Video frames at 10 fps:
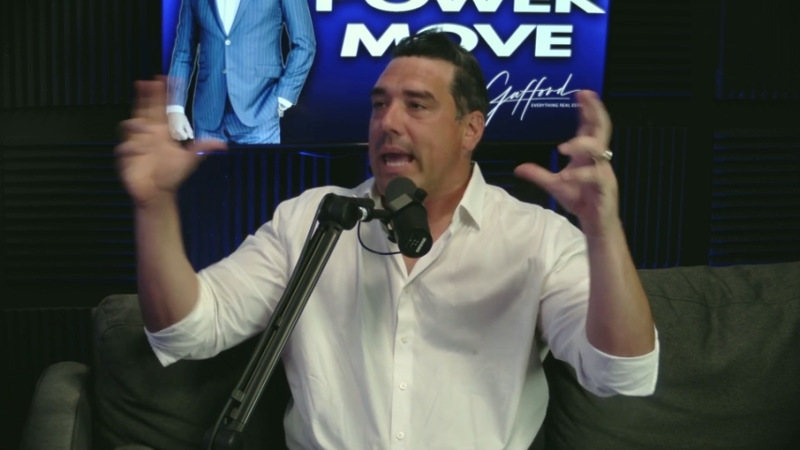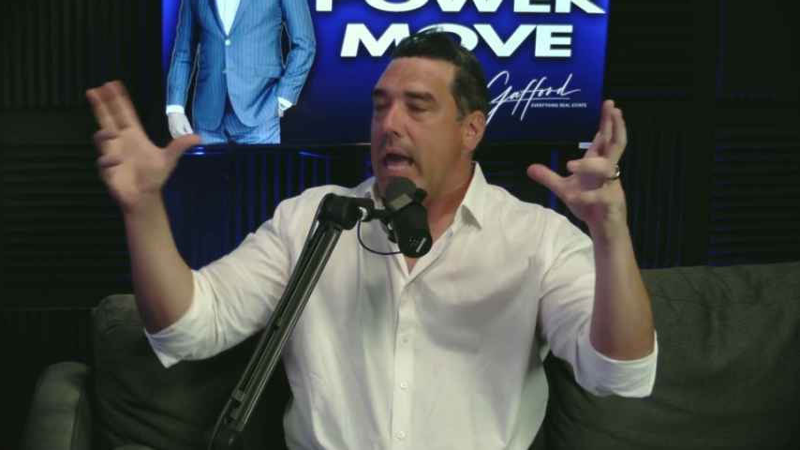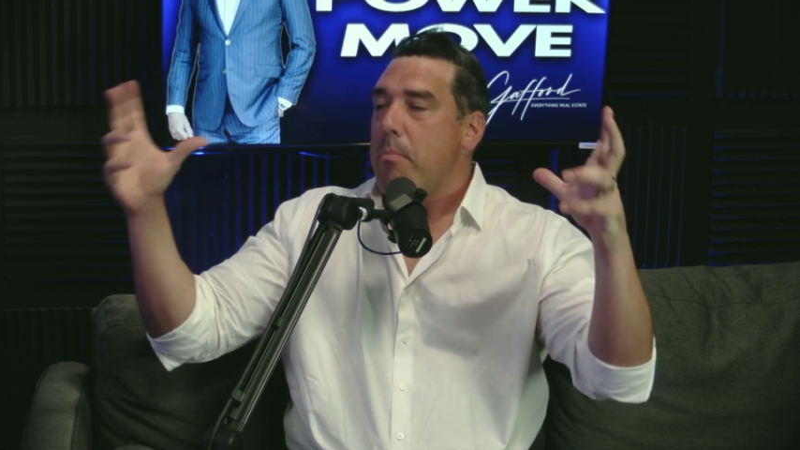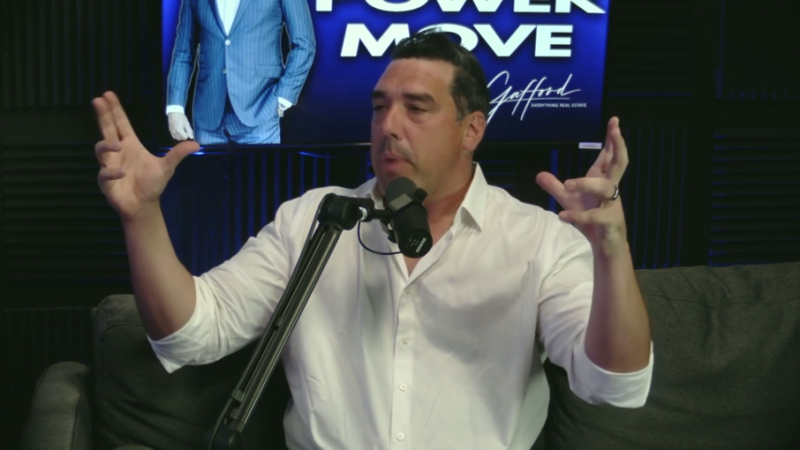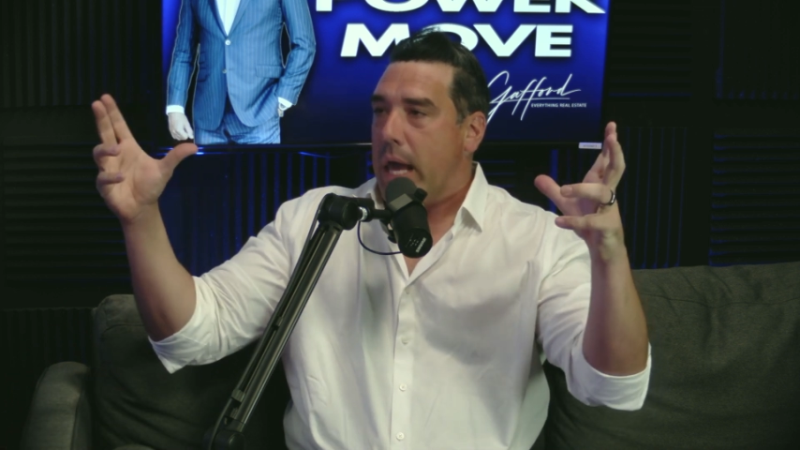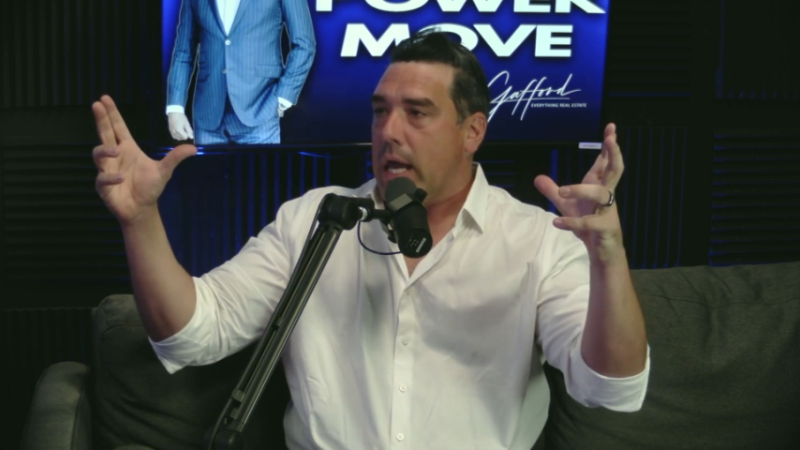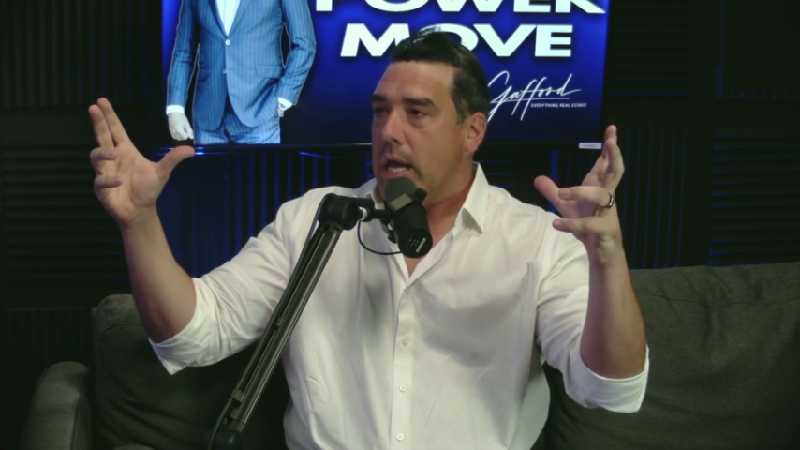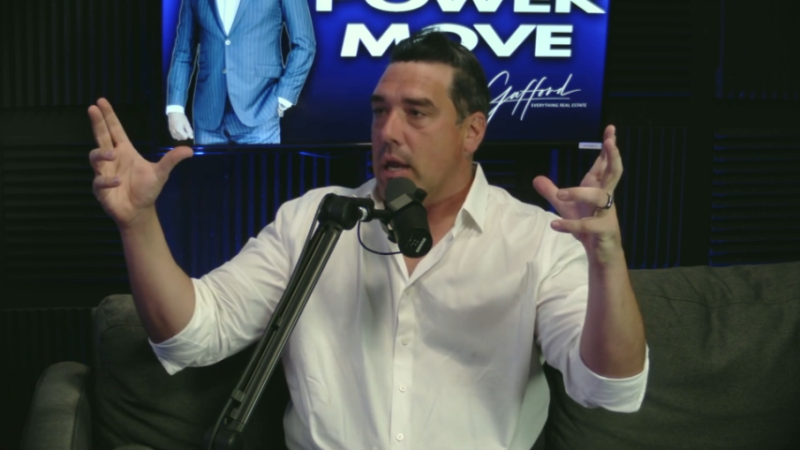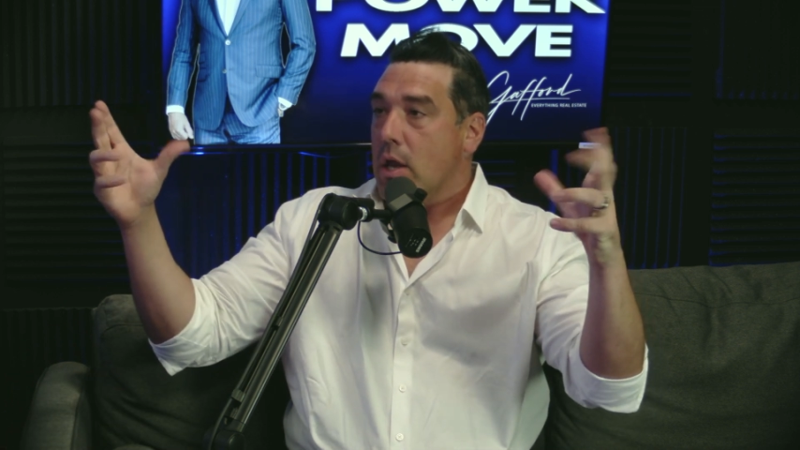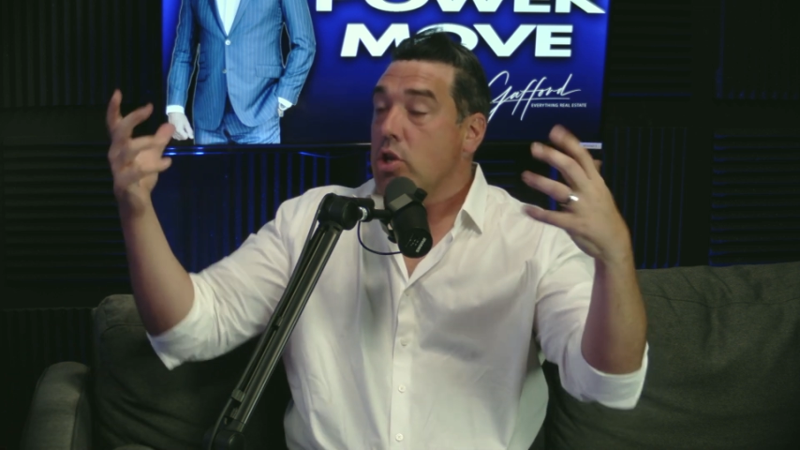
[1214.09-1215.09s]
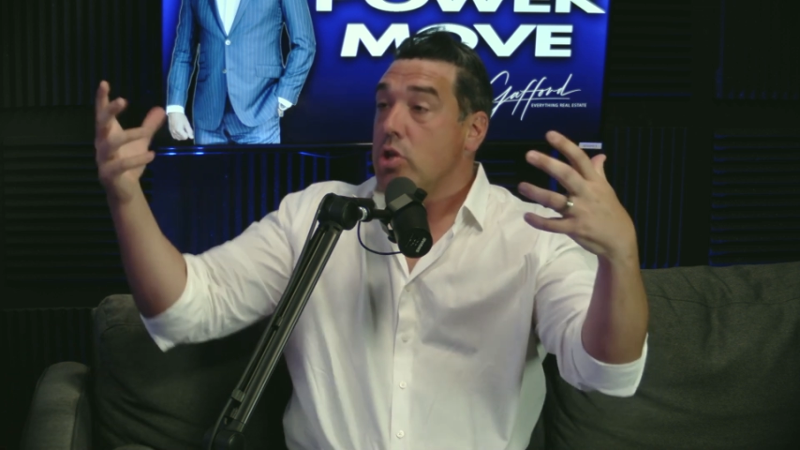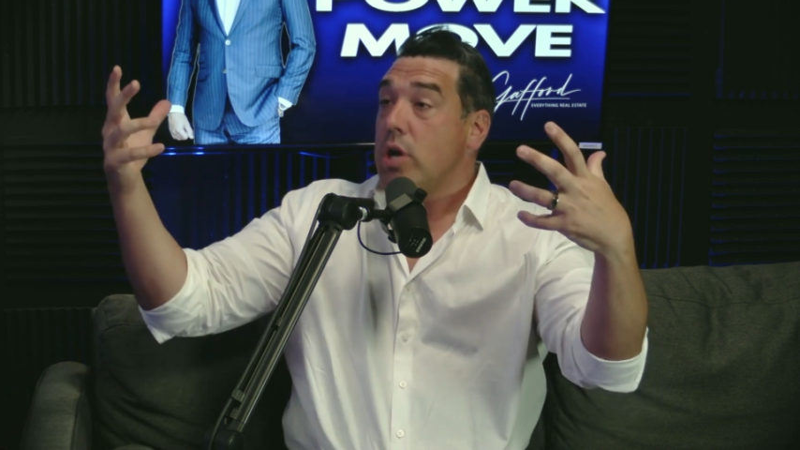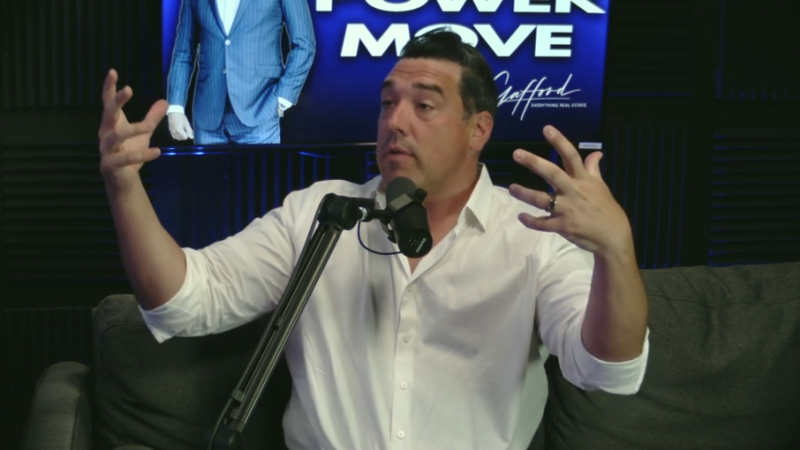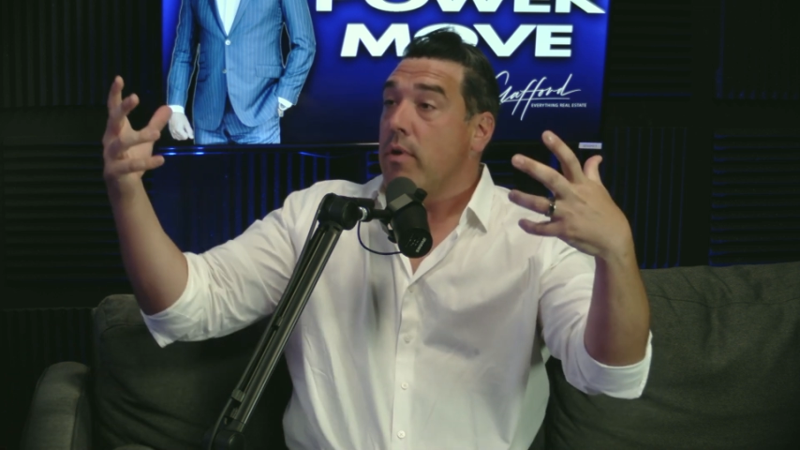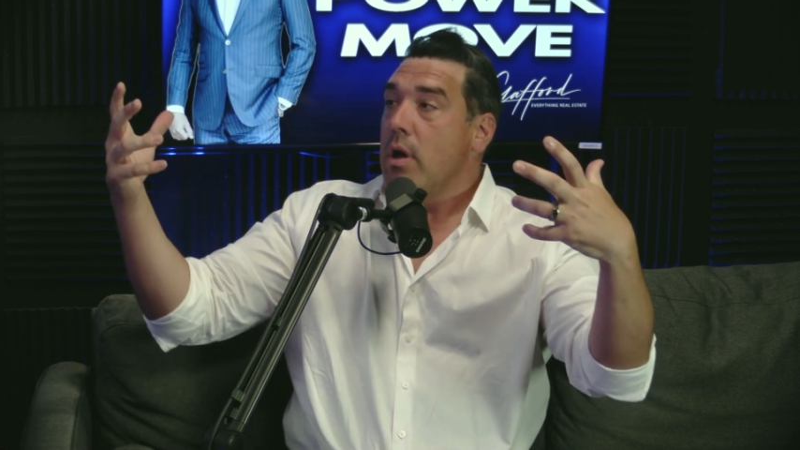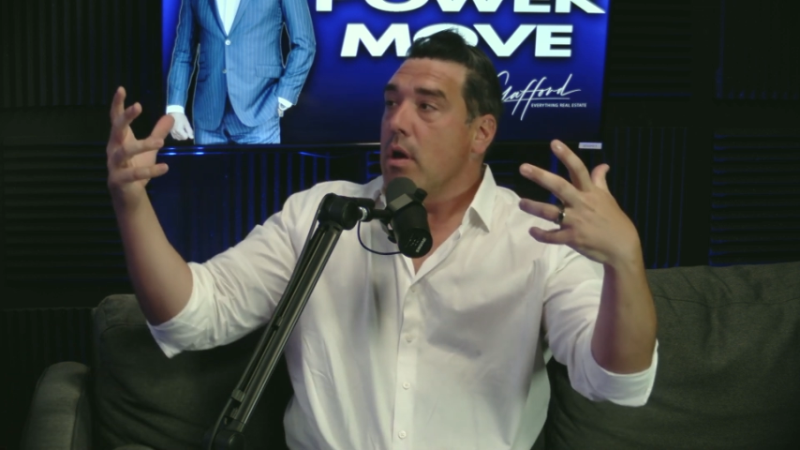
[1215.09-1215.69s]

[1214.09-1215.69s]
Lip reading: campaign to try to